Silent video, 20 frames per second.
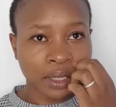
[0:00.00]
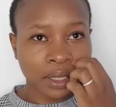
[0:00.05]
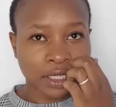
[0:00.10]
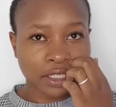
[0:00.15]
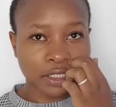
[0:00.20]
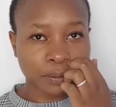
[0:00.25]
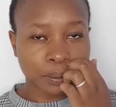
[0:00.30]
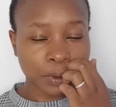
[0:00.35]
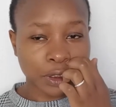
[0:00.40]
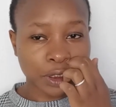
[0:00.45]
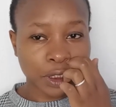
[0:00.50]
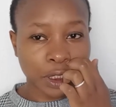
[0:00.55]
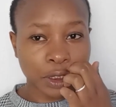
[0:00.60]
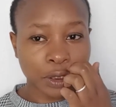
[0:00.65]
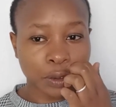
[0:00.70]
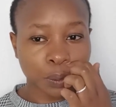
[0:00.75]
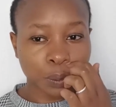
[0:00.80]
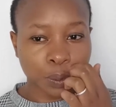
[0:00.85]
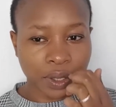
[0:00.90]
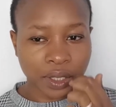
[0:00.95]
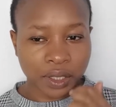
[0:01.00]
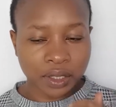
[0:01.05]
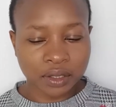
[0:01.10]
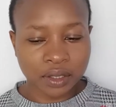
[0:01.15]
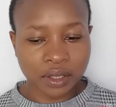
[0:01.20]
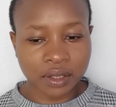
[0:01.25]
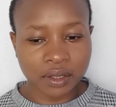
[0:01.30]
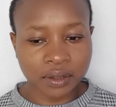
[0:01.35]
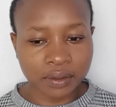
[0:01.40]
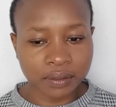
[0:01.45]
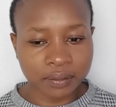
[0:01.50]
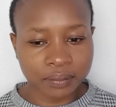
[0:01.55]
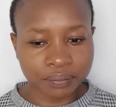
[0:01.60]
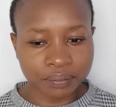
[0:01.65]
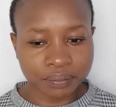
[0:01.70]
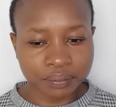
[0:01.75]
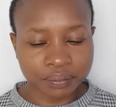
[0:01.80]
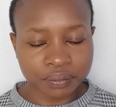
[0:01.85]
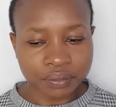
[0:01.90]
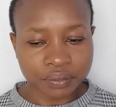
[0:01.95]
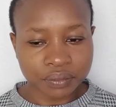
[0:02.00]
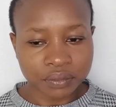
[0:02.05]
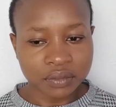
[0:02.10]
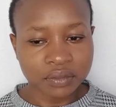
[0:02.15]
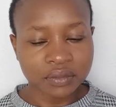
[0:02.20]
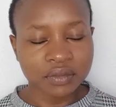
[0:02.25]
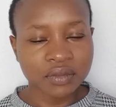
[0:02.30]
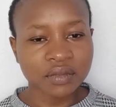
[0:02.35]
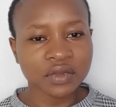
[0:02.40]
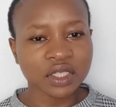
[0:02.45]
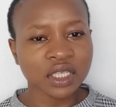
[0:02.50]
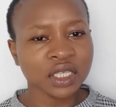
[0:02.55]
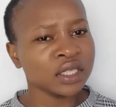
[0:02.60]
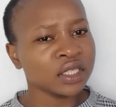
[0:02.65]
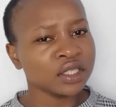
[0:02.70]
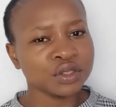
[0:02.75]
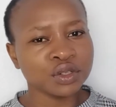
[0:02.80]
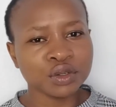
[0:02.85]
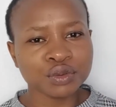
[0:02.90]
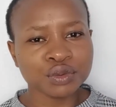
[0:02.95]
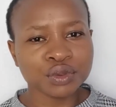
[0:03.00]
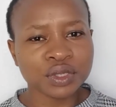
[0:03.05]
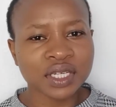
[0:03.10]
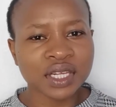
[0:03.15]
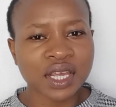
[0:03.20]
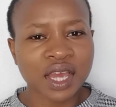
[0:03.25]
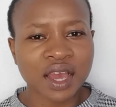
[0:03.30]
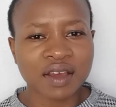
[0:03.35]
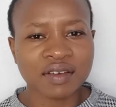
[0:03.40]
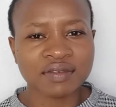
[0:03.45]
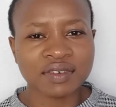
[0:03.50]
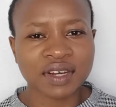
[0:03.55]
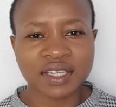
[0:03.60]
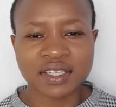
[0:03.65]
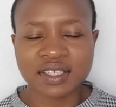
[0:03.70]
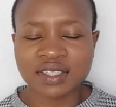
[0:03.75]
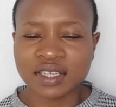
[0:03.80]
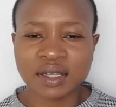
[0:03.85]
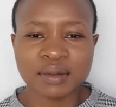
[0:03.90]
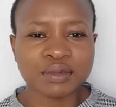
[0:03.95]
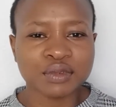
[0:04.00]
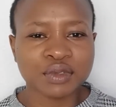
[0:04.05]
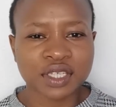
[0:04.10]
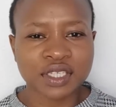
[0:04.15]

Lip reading: especially when they don't really have like time to